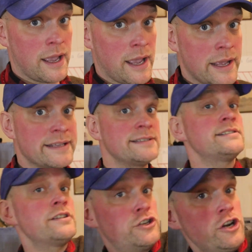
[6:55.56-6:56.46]
and this
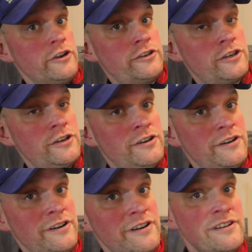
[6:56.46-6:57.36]
is a church.
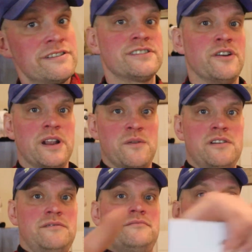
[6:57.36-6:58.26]
So they
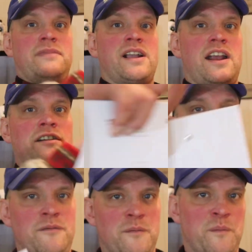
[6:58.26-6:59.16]
were kind
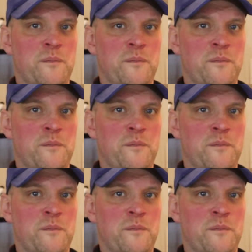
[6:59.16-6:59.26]
of